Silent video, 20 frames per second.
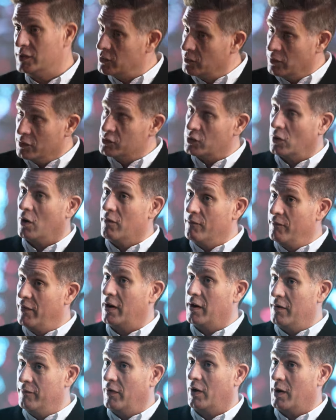So those are all
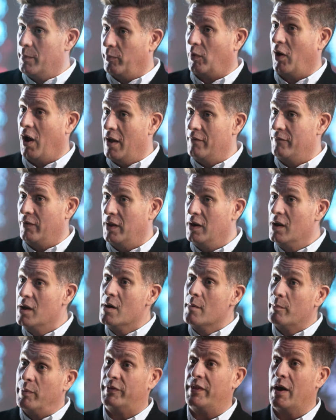very, very private.
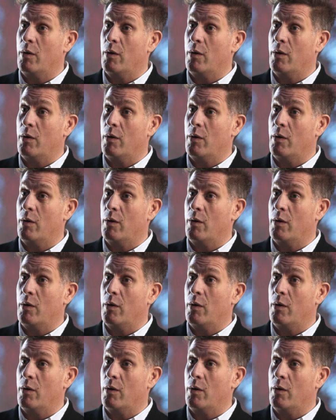But